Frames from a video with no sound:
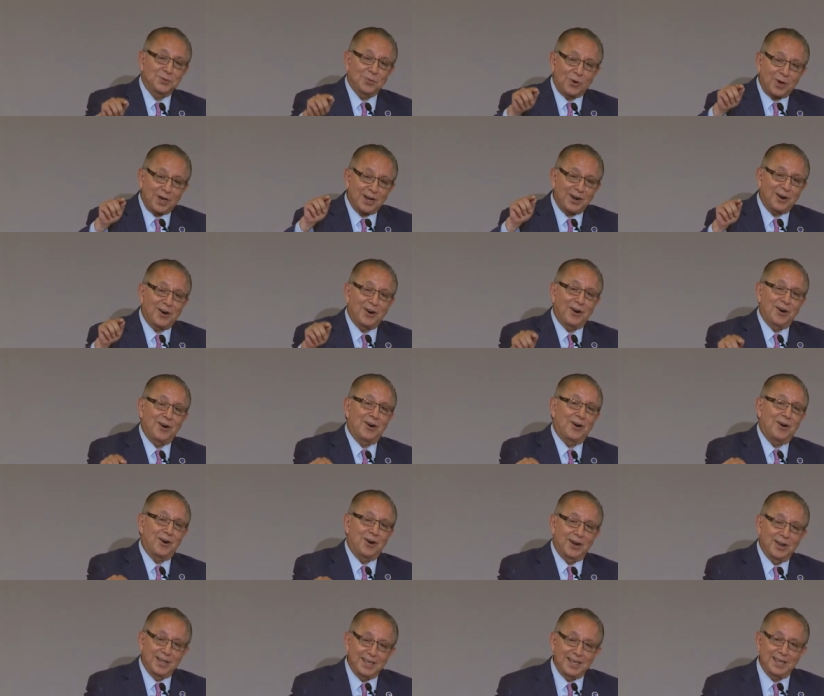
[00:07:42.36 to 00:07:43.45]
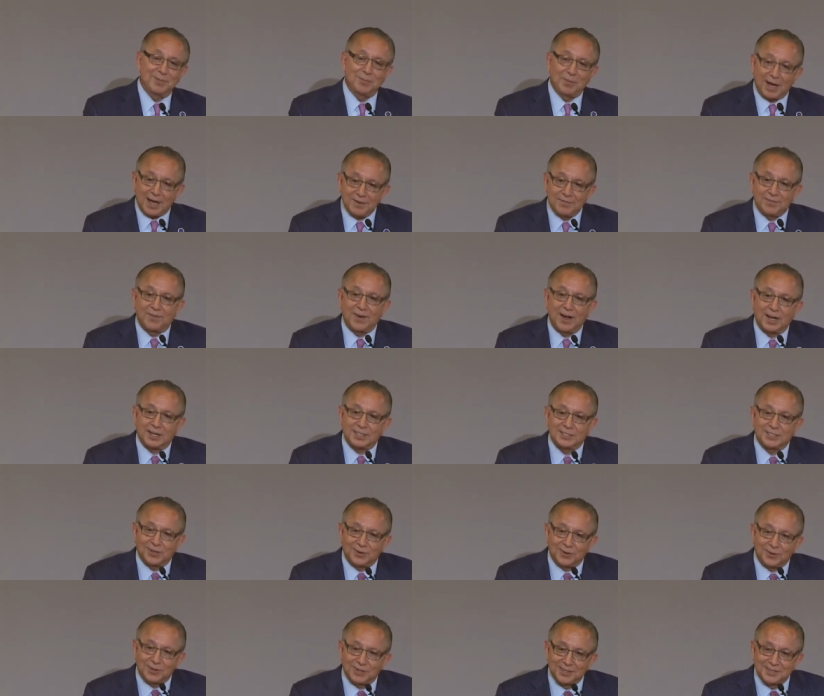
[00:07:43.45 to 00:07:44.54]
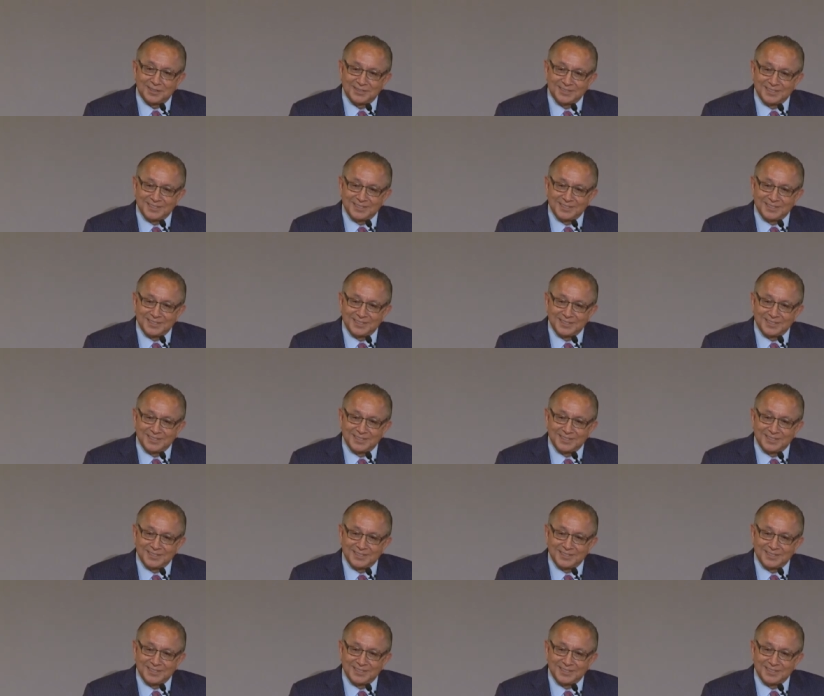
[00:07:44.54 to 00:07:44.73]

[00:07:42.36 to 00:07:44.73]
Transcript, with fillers: want her in my foxhole.